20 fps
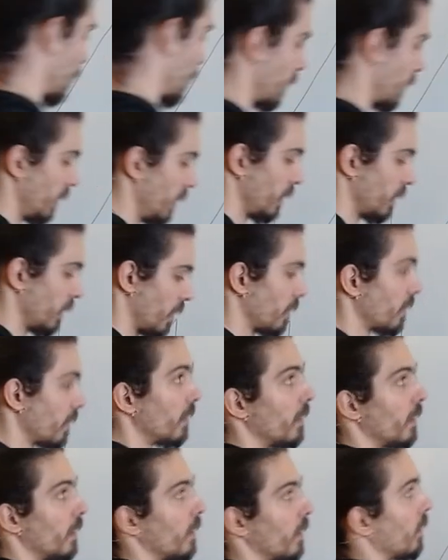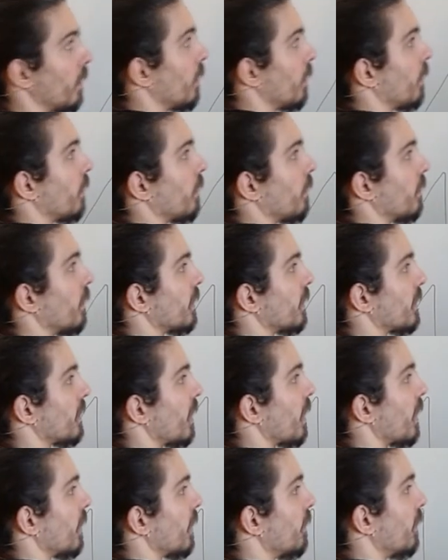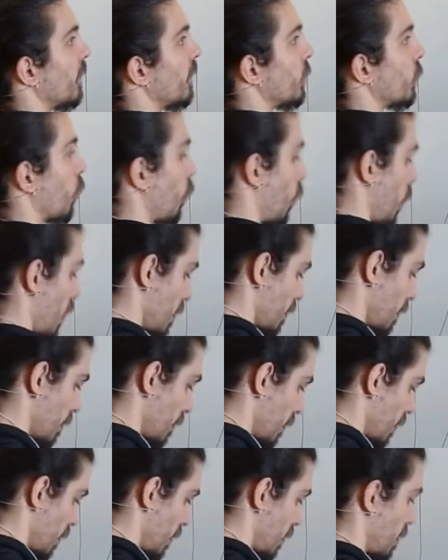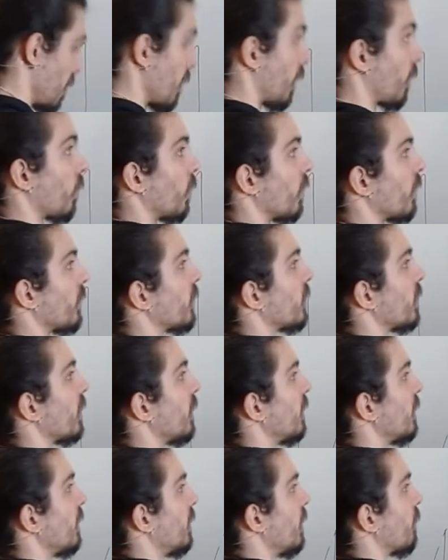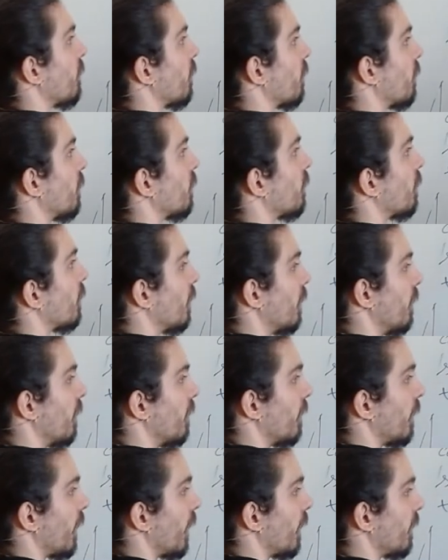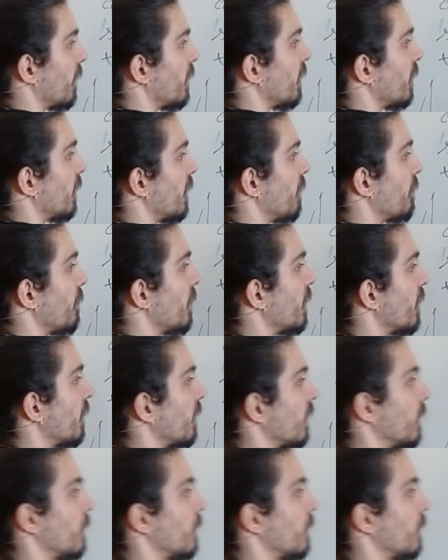here the sine is one, the cos is zero, and this is infinity.